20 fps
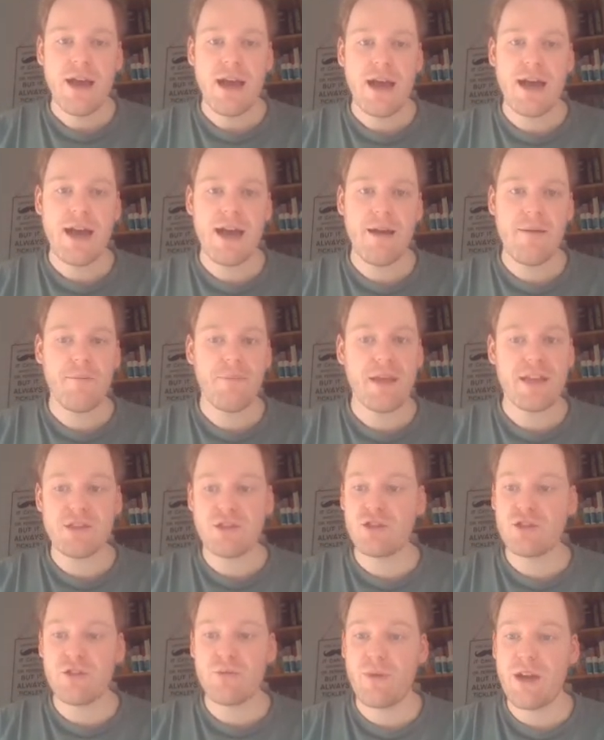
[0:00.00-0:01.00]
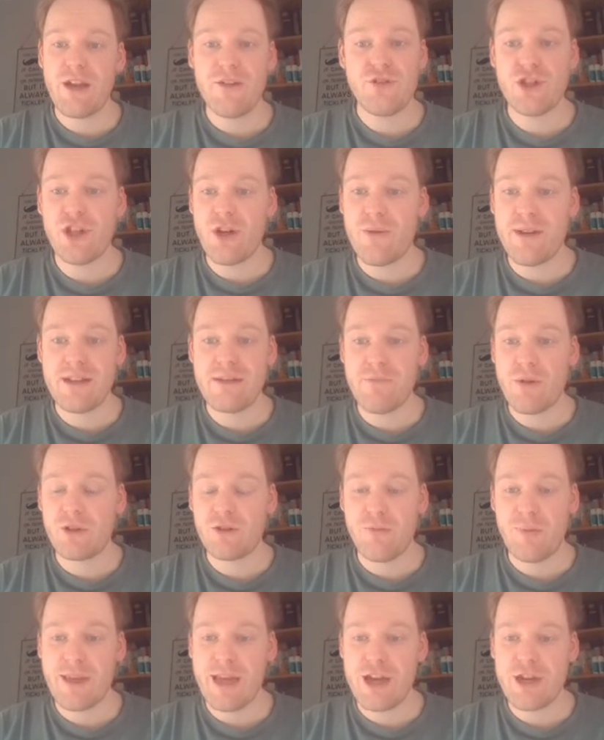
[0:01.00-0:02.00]
It's just a way of showing
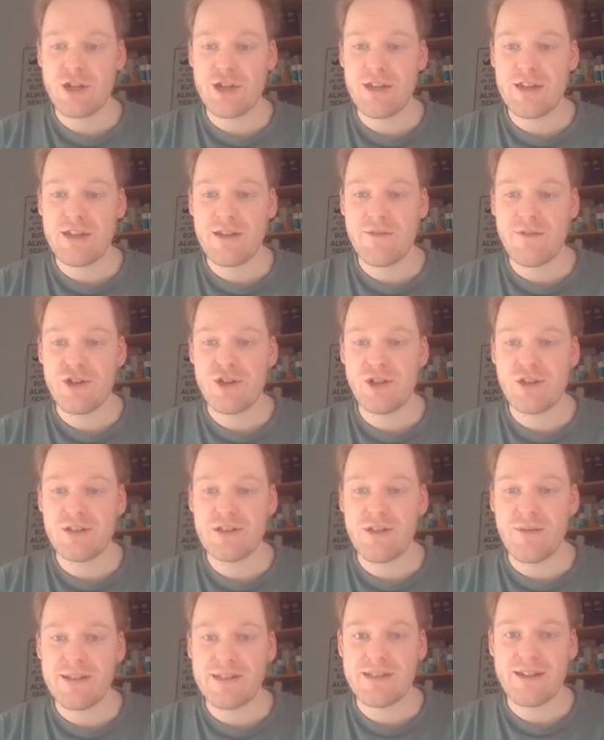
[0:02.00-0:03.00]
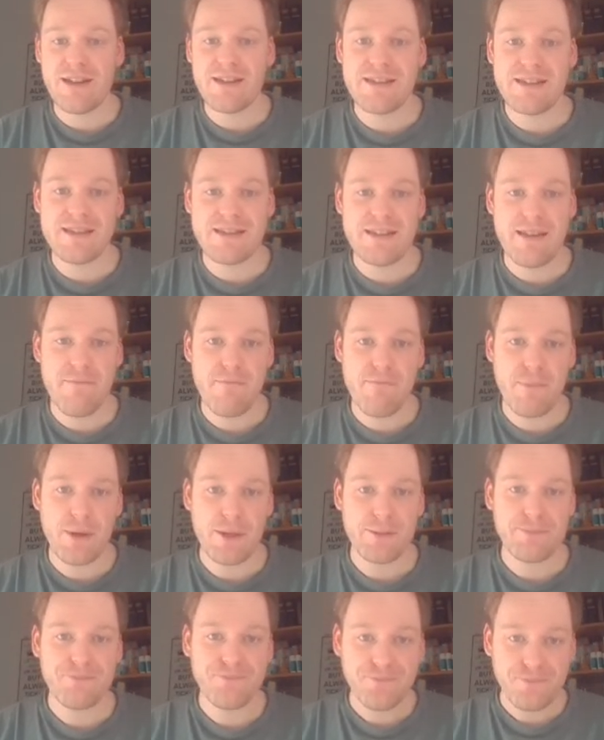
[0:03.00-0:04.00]
multiplication and division, so it's nice and
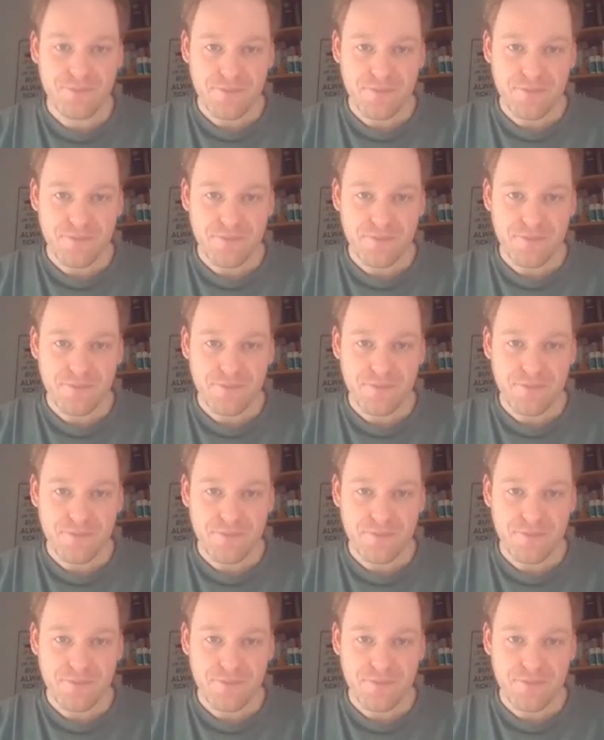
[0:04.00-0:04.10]
simple.